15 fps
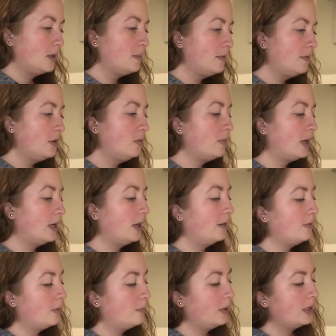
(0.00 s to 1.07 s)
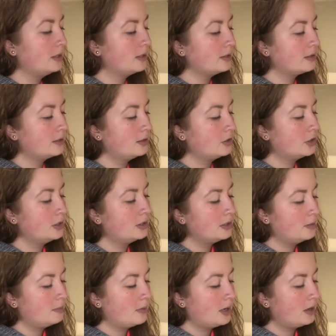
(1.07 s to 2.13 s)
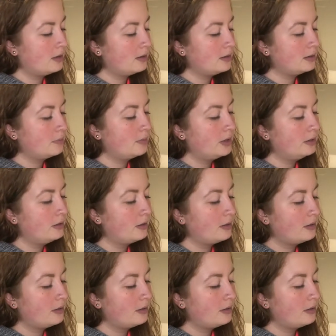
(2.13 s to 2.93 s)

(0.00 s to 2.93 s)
You might have a big decision to make this month.